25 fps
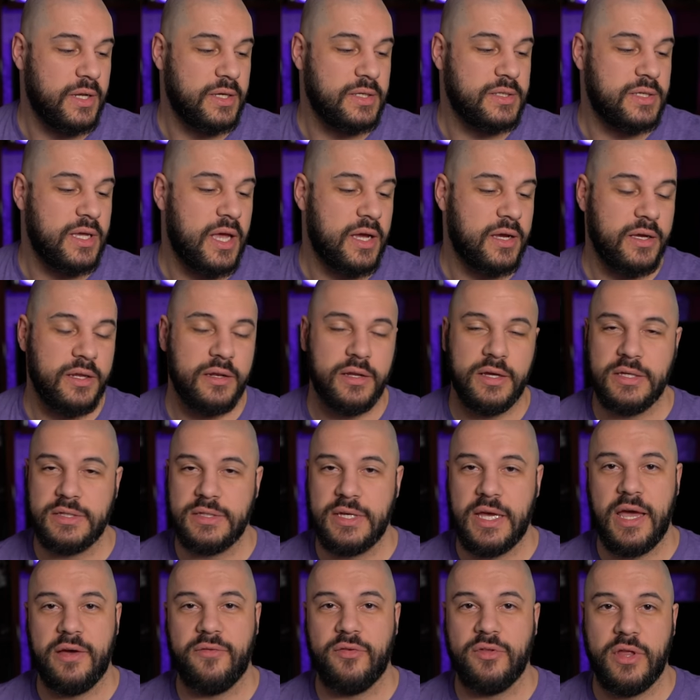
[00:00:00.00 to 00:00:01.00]
a second, because
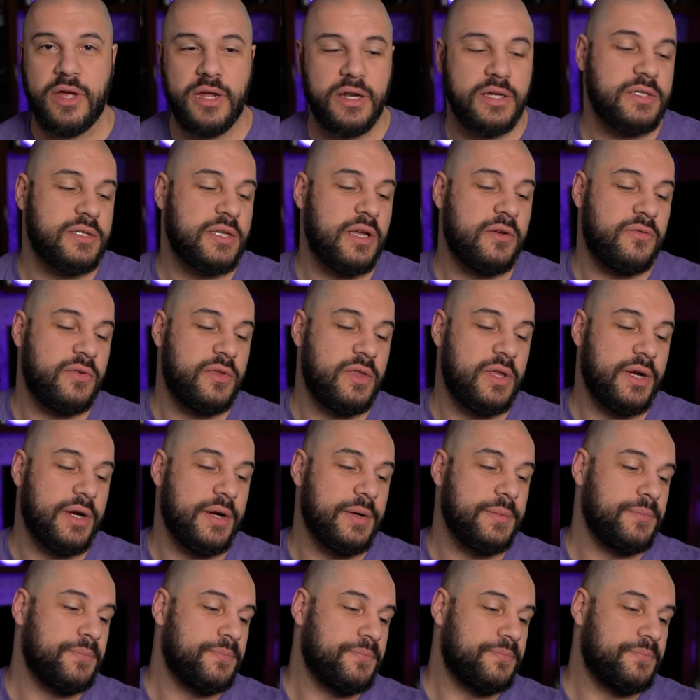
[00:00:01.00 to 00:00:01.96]
they have a lot of stuff in there.